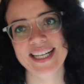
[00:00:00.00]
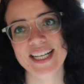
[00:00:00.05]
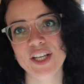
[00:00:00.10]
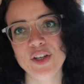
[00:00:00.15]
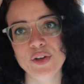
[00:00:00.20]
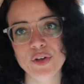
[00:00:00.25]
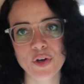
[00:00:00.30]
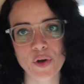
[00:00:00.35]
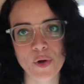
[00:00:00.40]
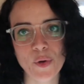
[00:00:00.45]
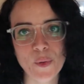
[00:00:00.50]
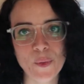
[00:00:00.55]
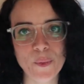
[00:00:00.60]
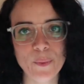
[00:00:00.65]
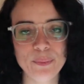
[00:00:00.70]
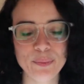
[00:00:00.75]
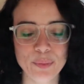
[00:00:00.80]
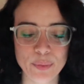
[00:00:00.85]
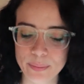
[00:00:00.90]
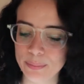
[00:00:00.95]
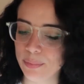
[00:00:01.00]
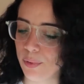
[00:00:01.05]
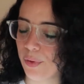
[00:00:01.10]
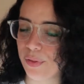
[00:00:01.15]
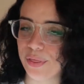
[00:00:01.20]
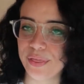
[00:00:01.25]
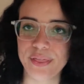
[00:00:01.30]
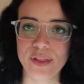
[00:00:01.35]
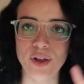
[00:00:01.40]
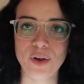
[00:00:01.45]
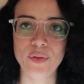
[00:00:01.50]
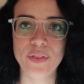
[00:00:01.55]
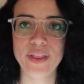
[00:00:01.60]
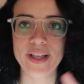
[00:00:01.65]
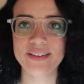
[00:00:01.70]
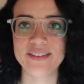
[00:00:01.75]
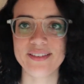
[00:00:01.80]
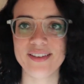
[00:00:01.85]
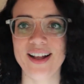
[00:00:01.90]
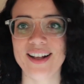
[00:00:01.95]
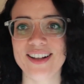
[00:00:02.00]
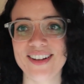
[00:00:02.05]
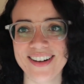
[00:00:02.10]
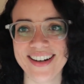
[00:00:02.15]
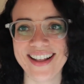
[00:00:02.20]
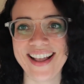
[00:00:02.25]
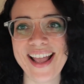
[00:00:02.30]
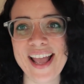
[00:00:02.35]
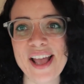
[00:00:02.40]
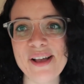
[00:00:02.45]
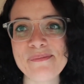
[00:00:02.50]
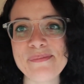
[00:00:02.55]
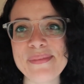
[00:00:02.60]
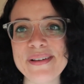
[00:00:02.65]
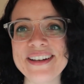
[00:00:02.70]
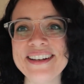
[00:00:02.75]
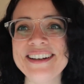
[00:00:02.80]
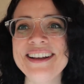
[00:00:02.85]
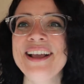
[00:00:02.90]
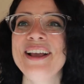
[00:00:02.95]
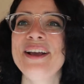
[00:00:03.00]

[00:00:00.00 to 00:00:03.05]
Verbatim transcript: you know, we both know that's not gonna happen.